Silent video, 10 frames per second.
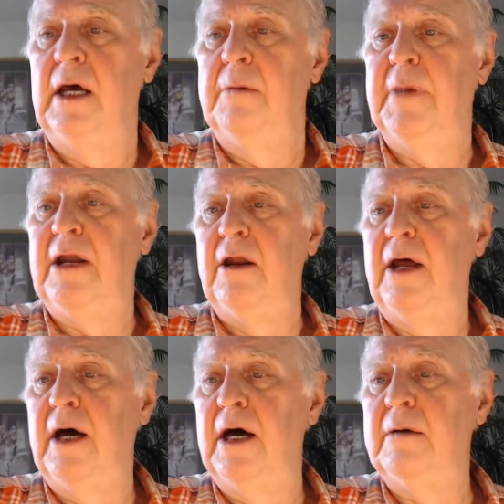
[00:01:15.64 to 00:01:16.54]

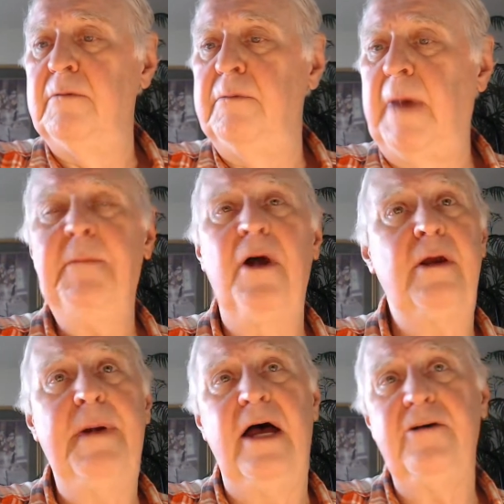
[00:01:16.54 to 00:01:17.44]
But my
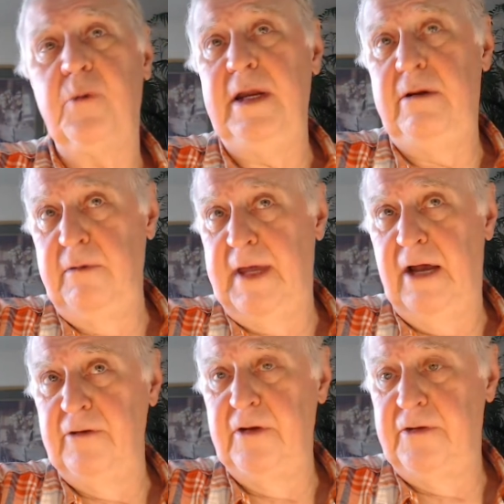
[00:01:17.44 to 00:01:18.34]
mother passed away in
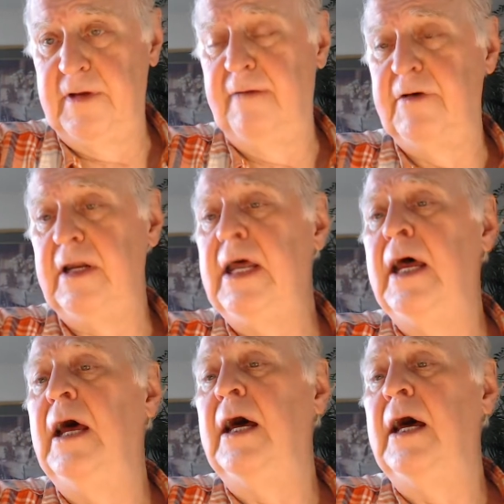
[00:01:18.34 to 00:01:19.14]
2007.